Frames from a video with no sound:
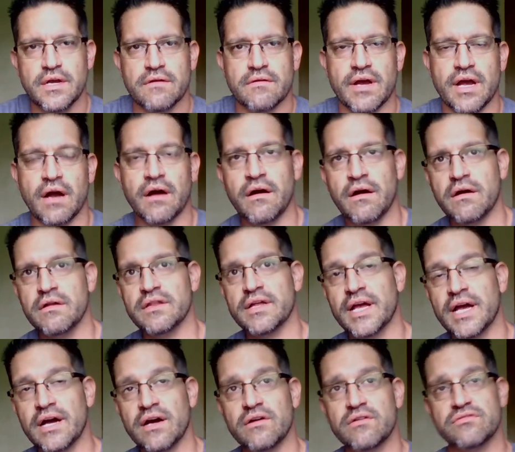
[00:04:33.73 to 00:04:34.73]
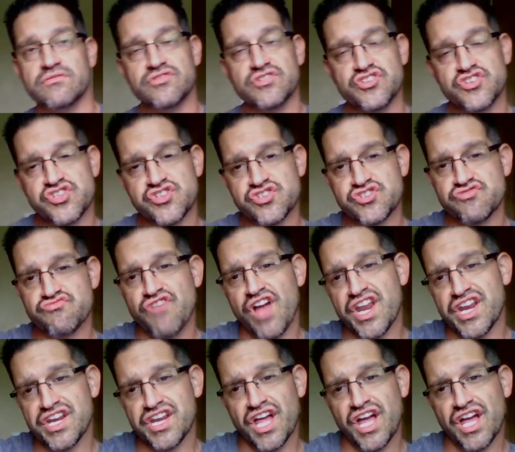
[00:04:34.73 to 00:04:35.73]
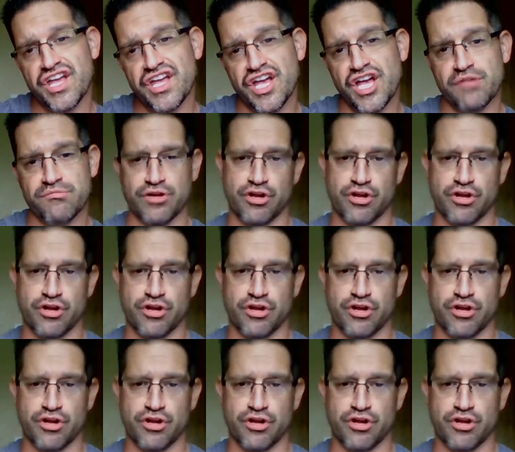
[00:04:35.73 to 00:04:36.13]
Right? Oh, look how shredded I am.